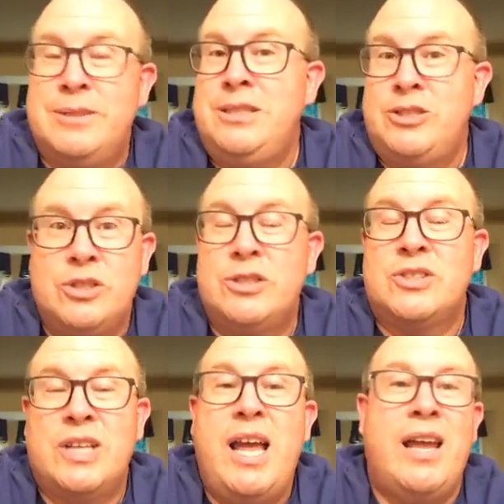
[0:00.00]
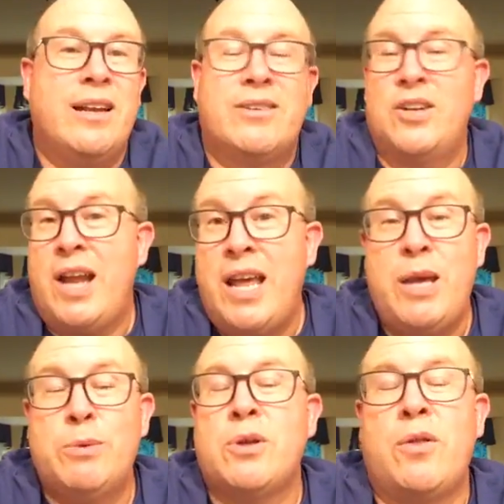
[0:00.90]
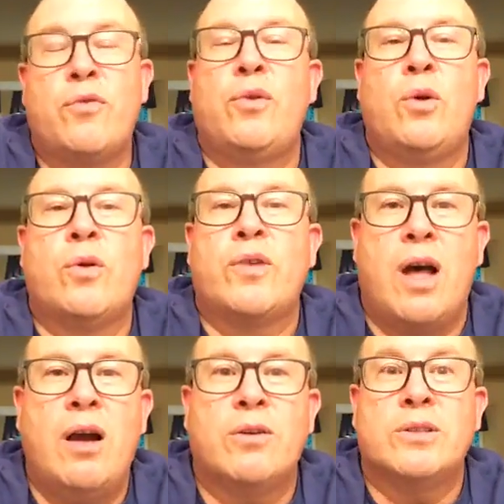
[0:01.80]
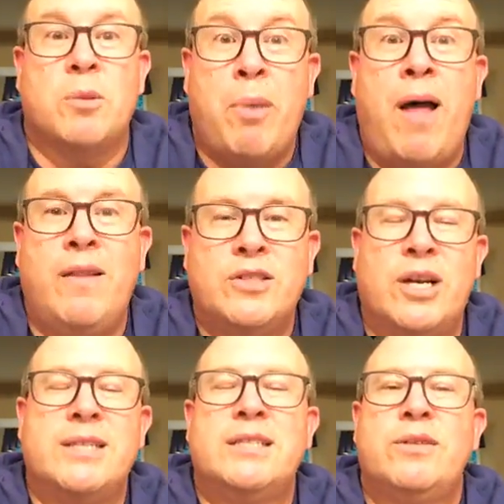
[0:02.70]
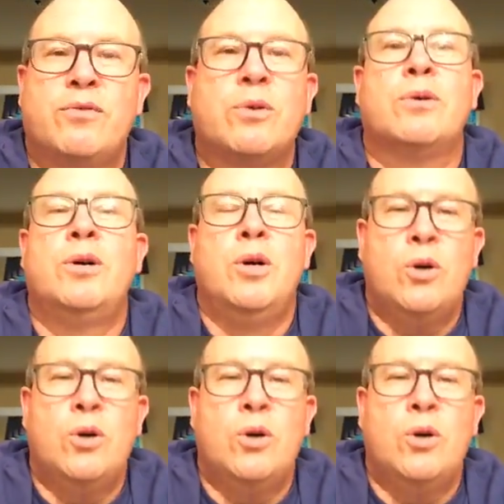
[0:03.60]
shouldn't say. And today he was on the floor of Congress apologizing for